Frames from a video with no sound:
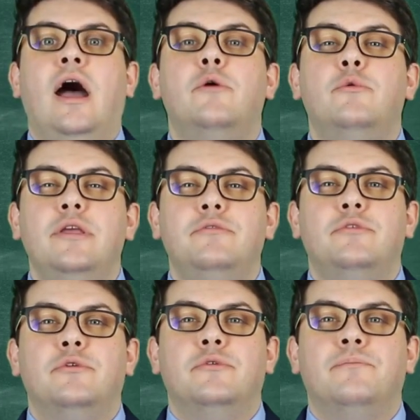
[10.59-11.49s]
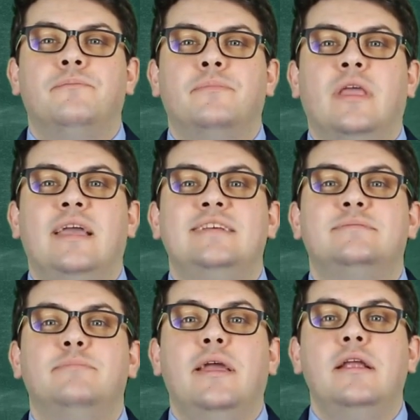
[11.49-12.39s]
A review
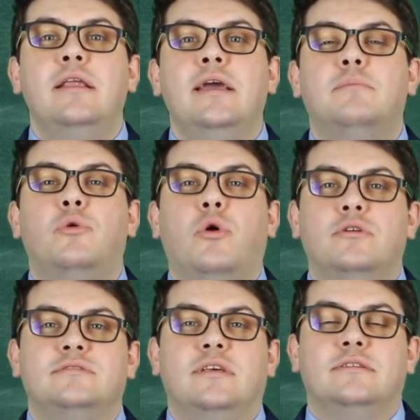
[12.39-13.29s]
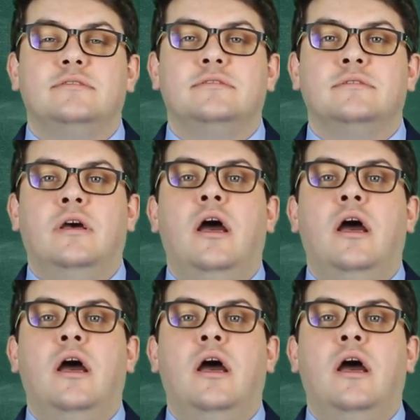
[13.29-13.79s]
is mainly a process